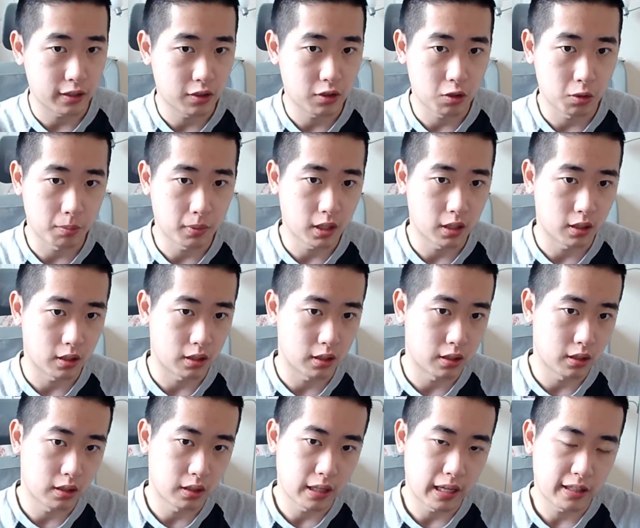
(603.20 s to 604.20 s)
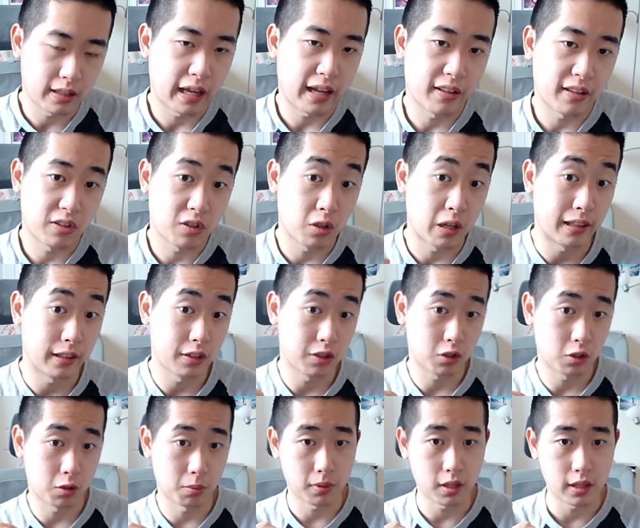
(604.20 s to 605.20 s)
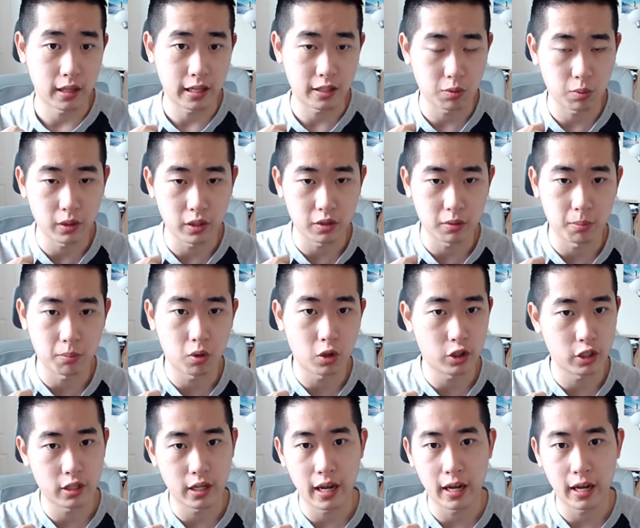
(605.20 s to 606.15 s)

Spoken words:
to me, that at least to me, that's what's important.